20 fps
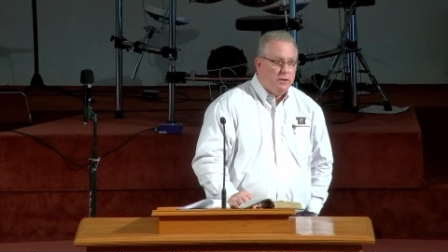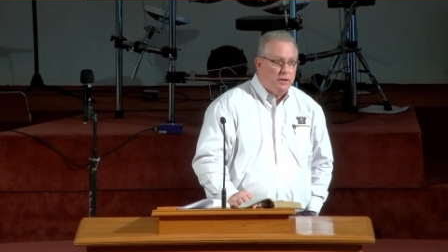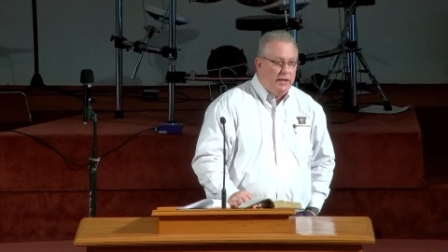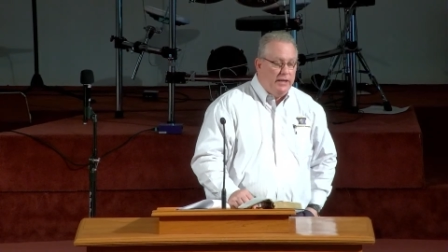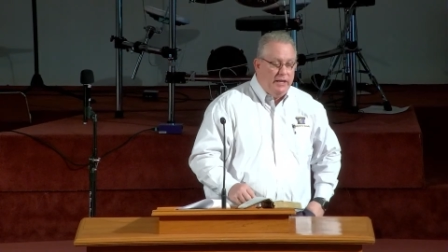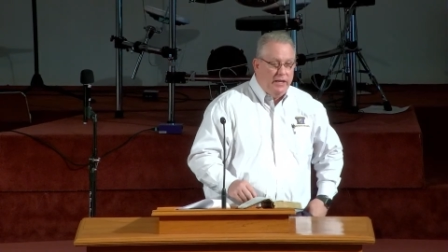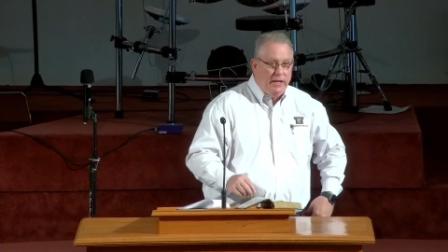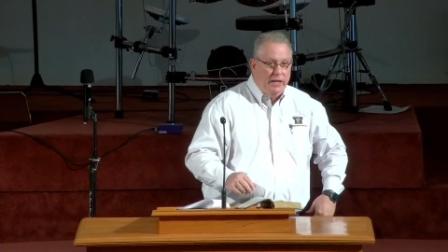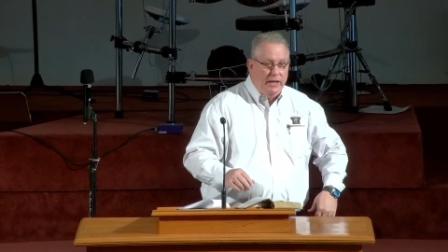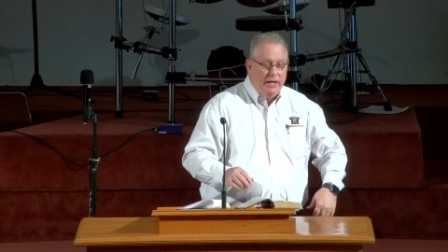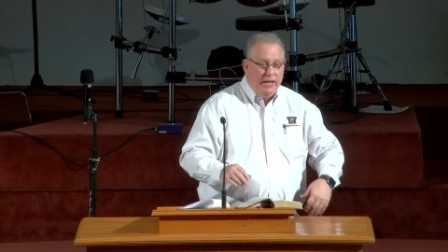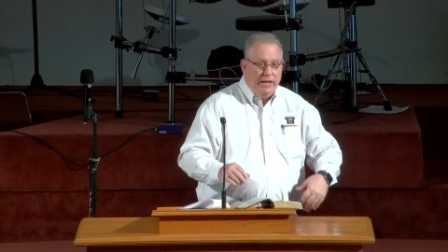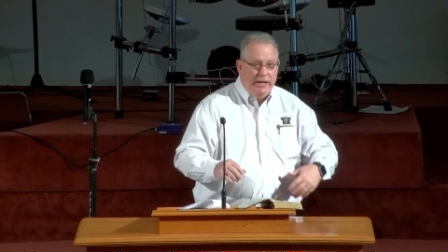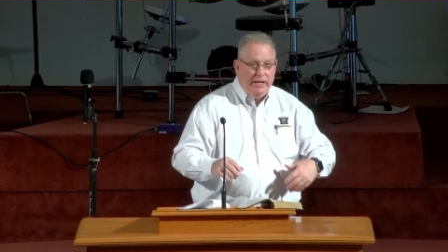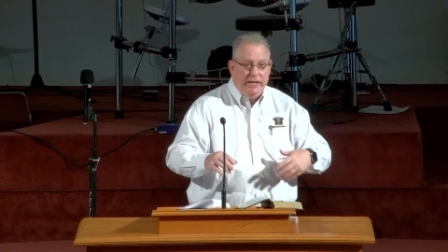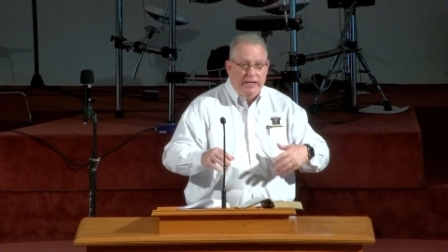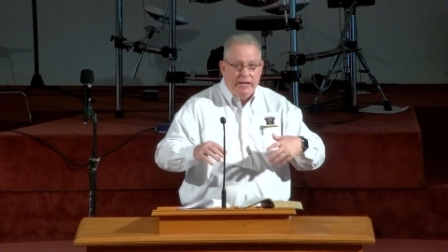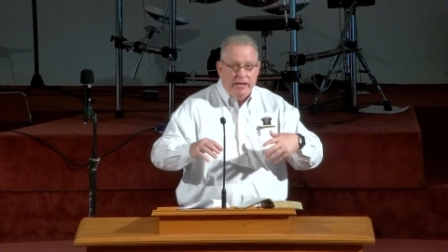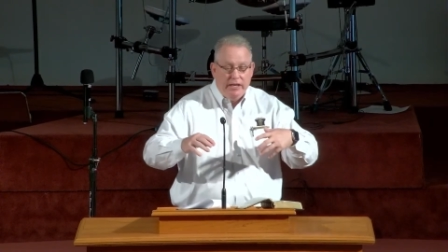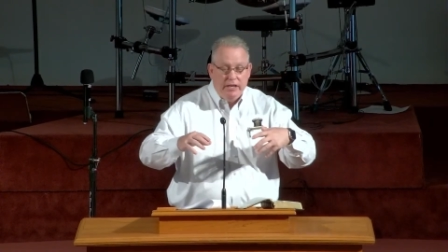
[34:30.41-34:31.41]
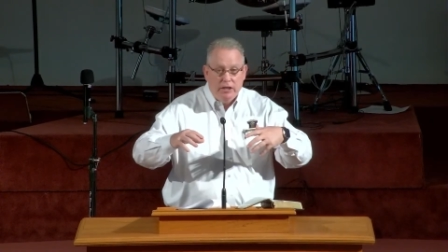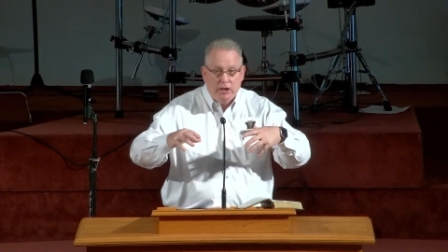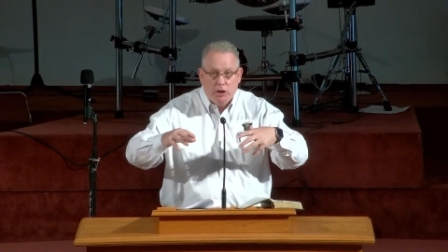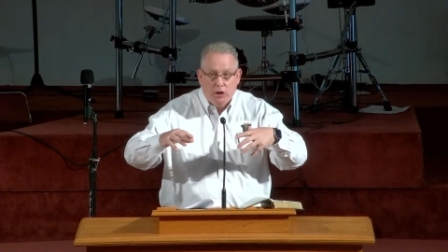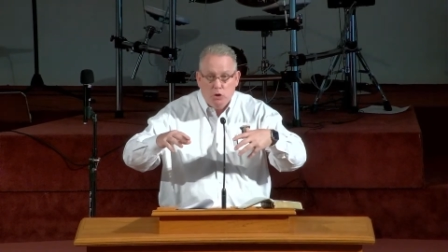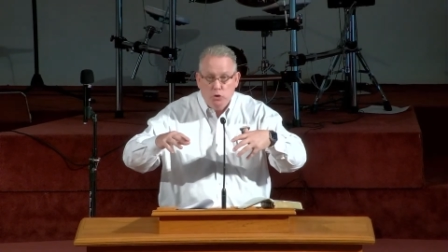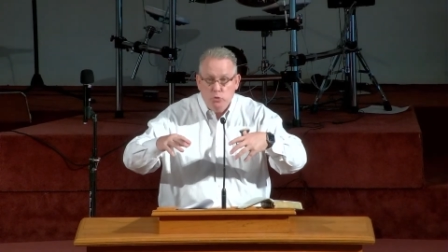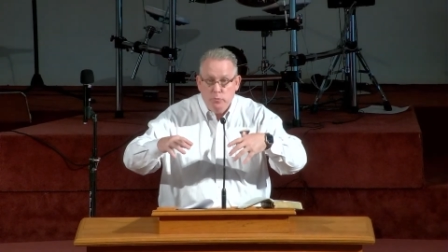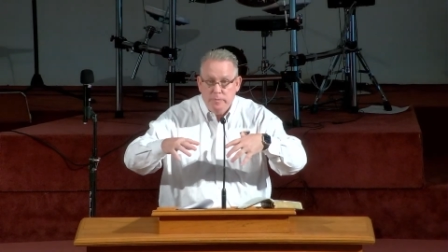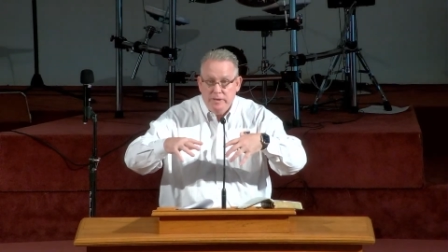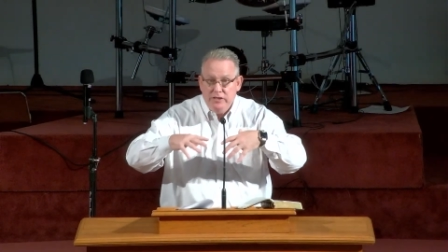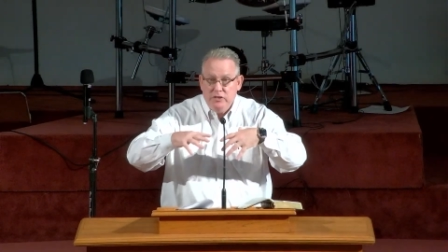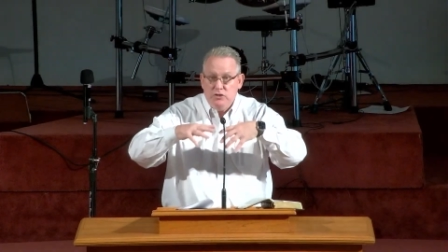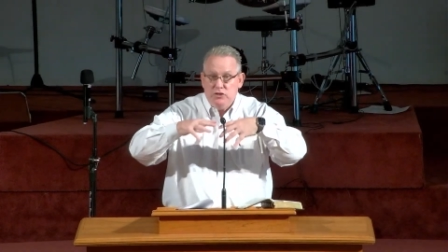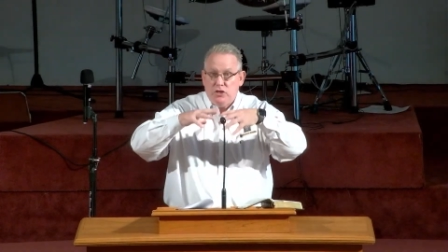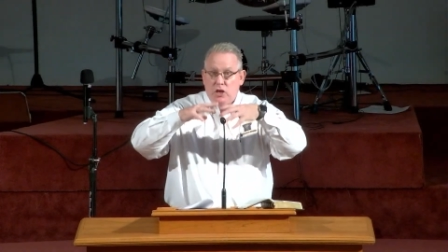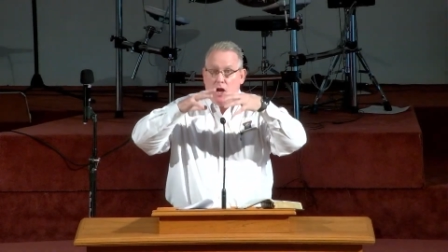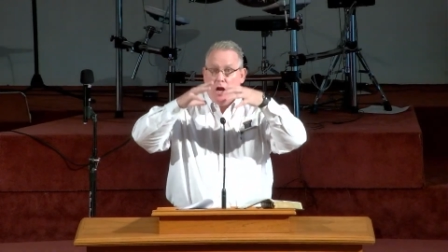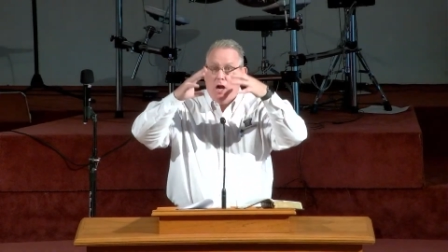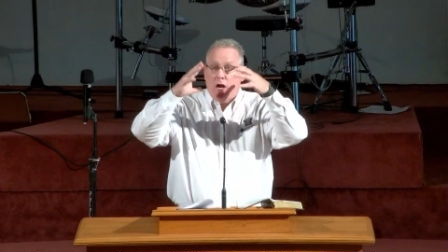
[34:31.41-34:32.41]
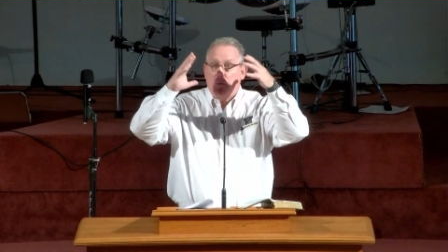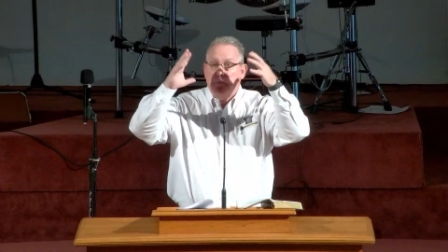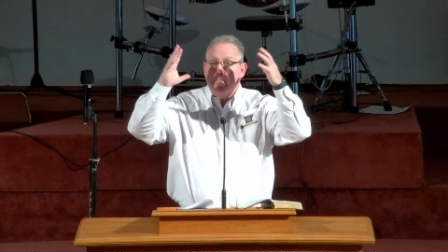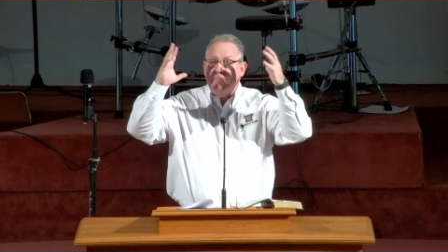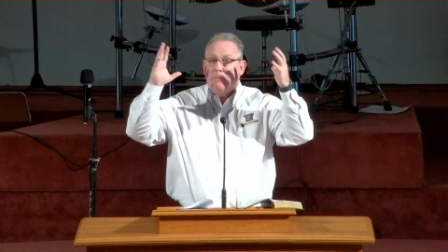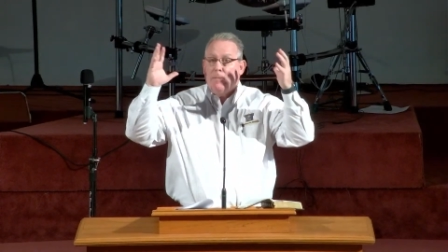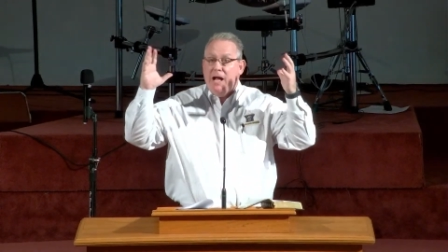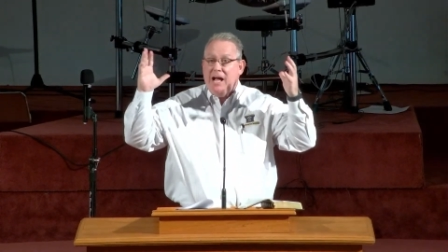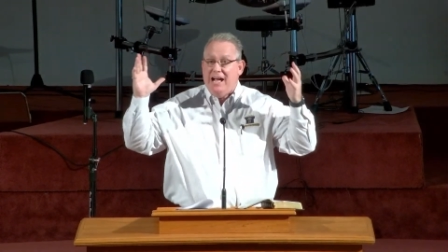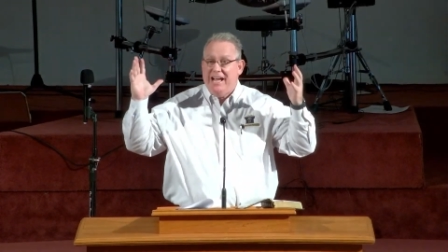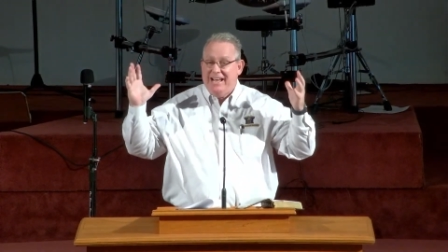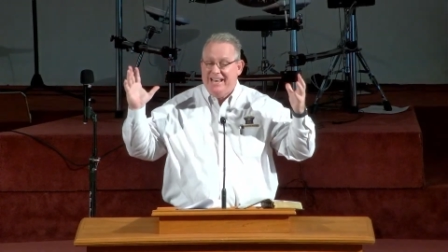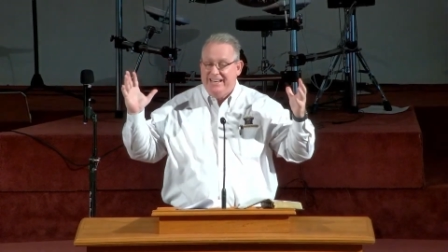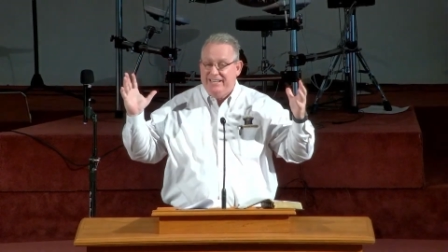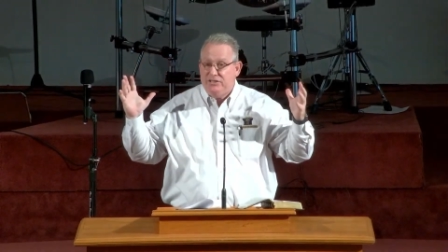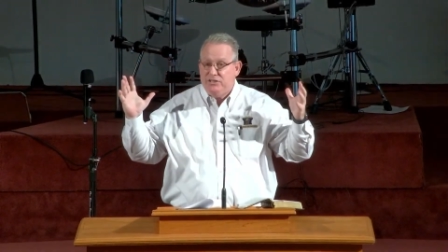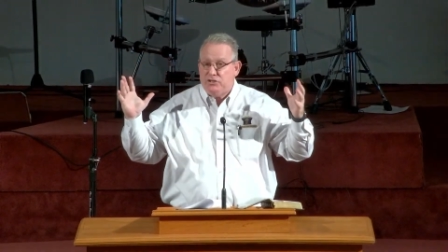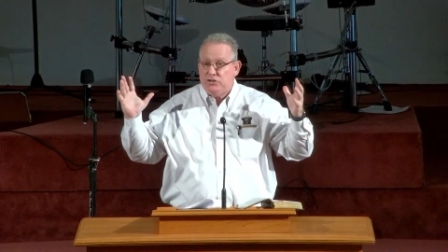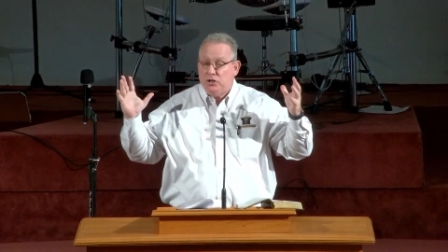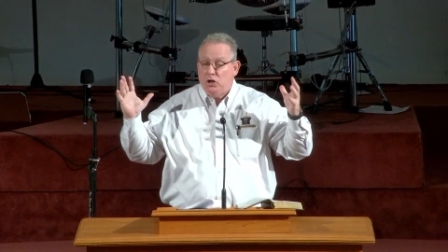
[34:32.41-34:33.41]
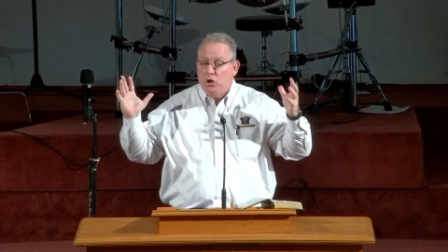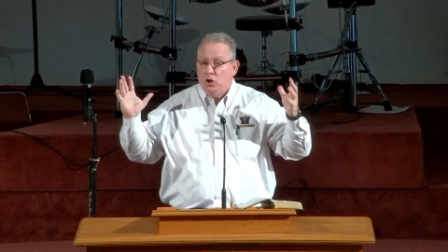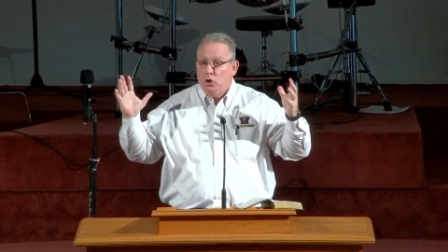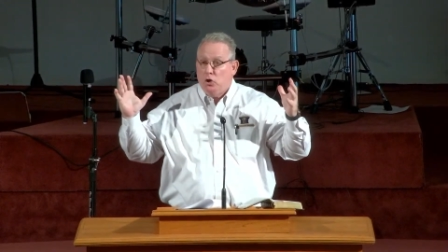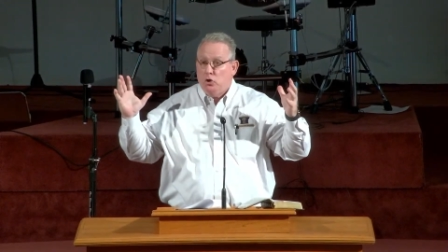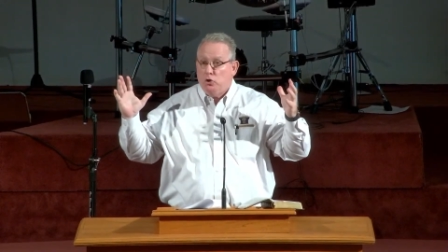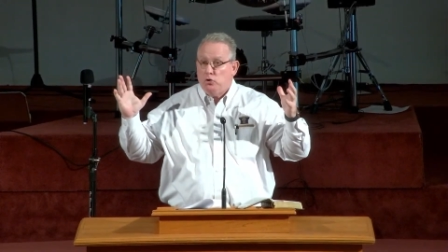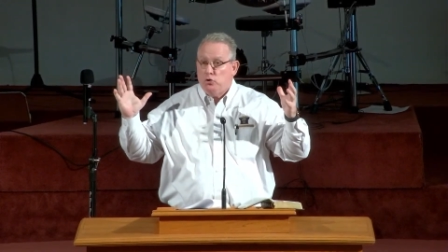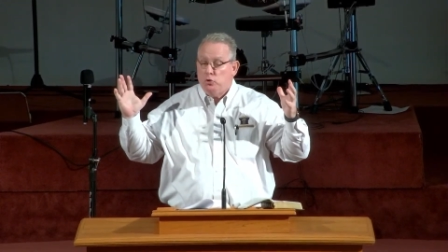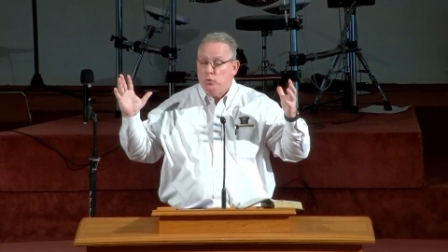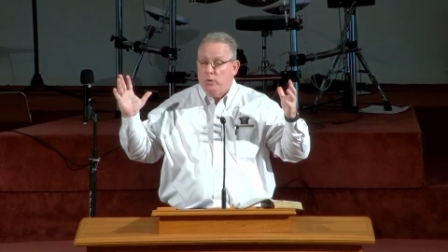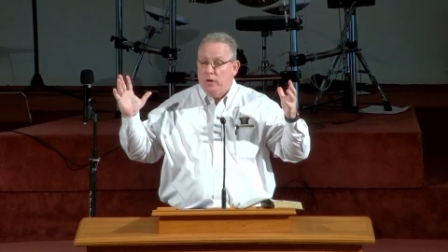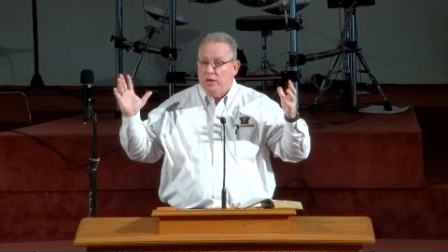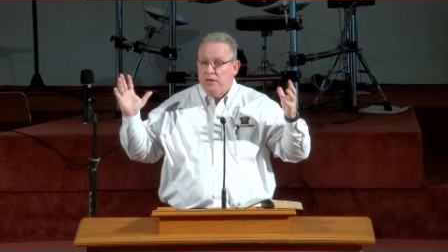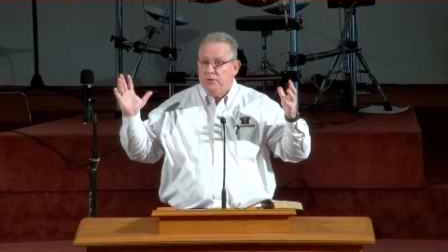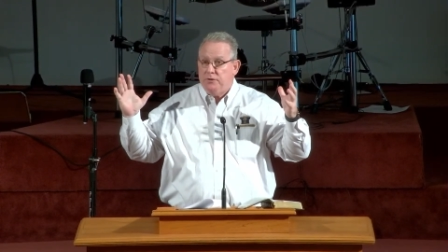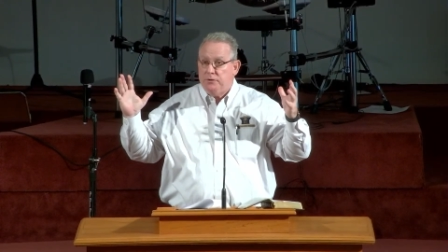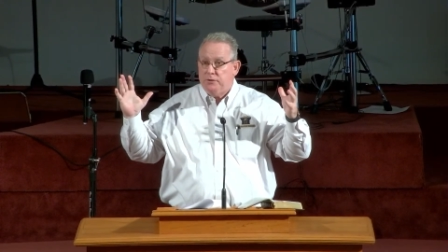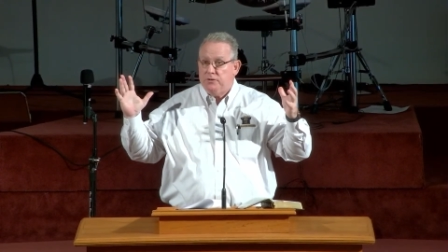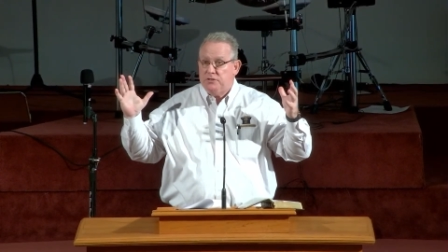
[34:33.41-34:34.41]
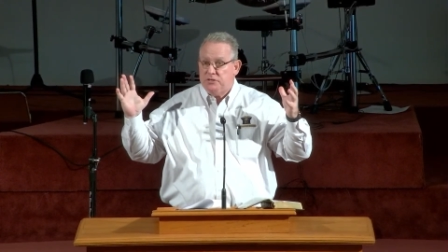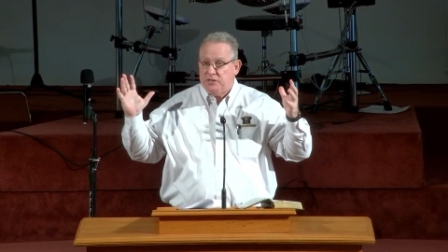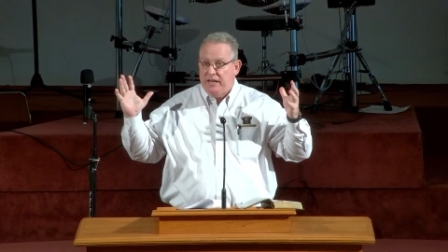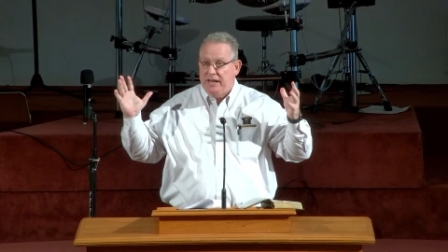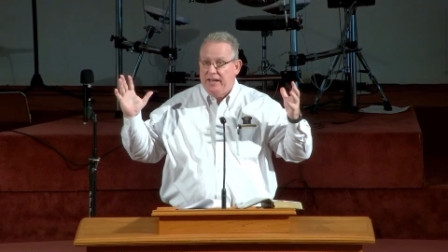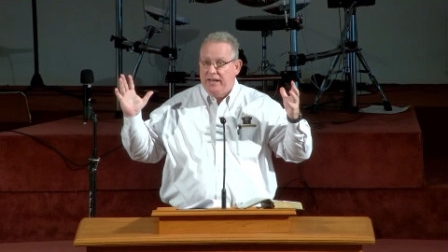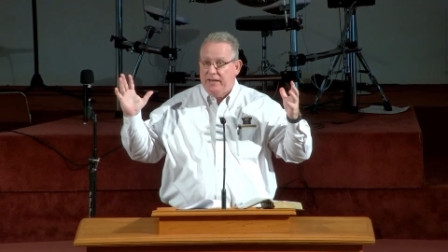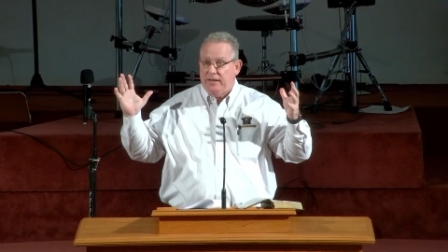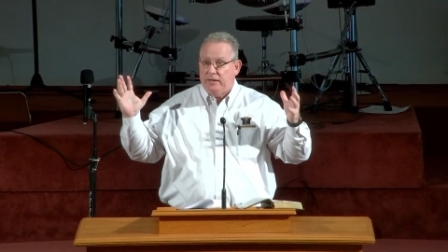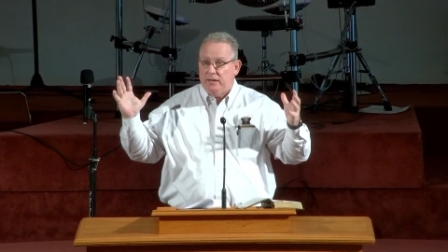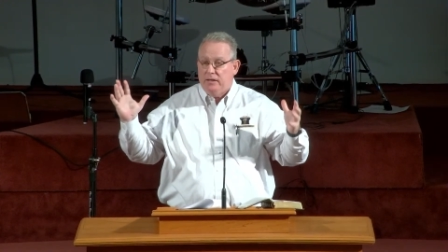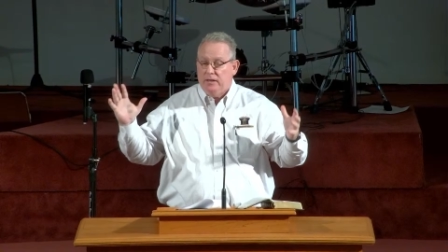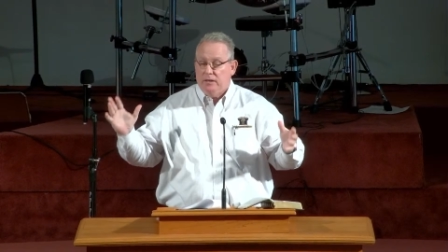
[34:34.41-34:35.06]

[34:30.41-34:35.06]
He, he illumines our minds to understand.